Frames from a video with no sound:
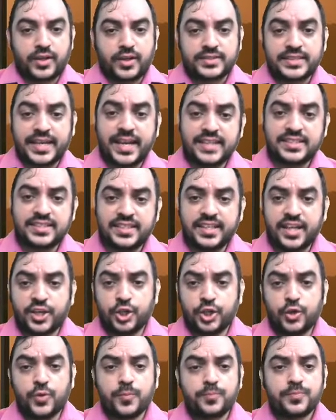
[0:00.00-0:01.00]
Second
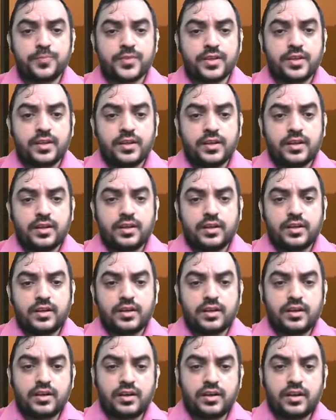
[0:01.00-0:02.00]
scenario,
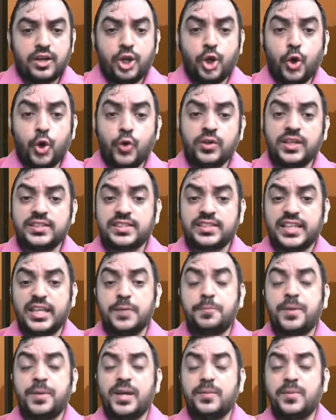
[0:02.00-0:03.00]
uh, loan is
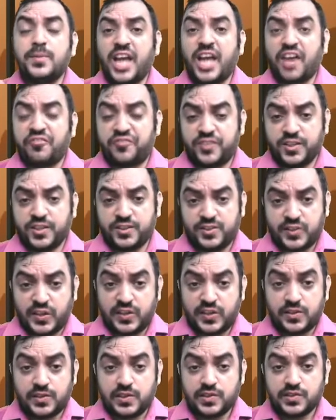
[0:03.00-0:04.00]
repayable after 3
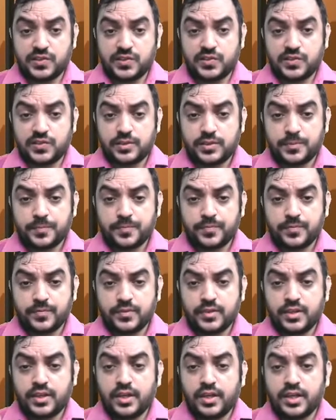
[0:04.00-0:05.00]
years.
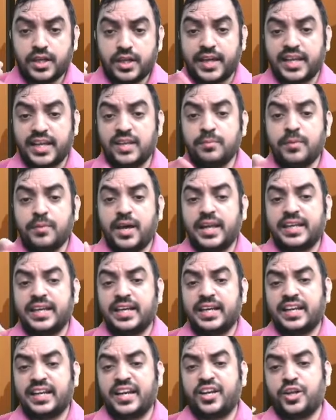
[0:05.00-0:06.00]
Current
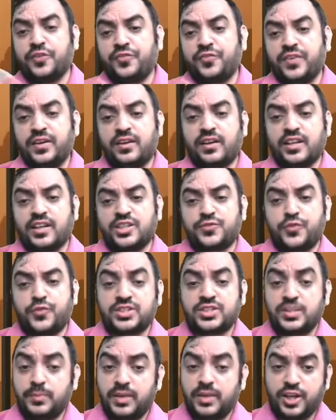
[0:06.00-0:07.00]
market rate of interest for
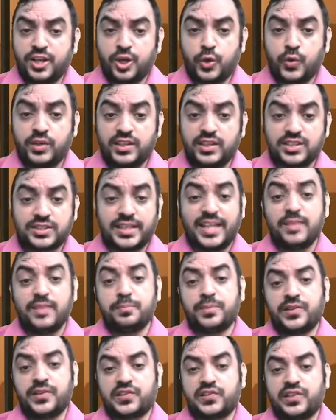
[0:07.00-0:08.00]
similar loan is
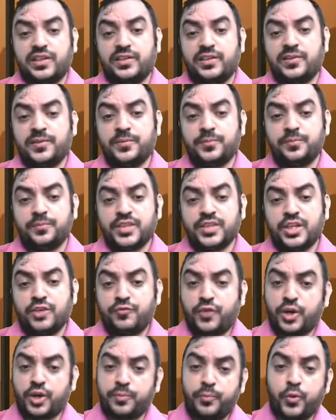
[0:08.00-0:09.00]
10%
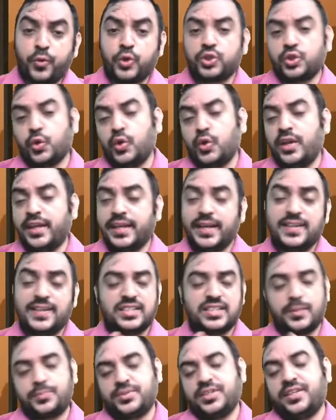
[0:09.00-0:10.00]
for both holding and
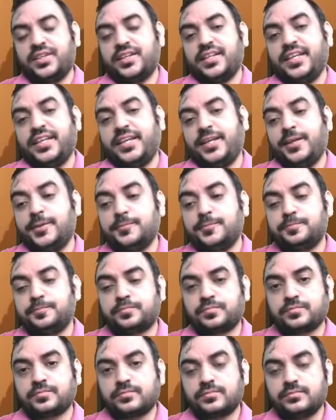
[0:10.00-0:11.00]
subsidiary.
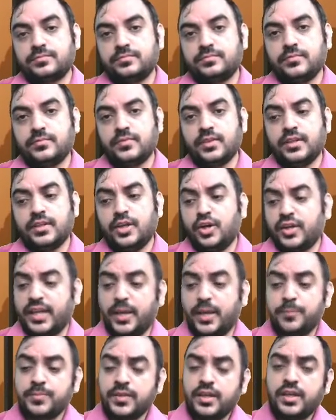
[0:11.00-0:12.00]

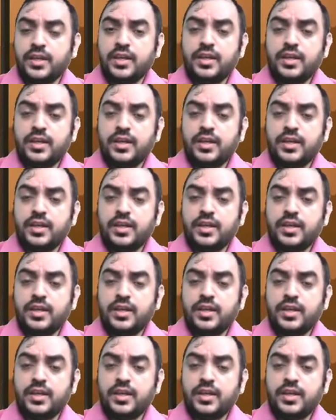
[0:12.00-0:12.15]
Okay.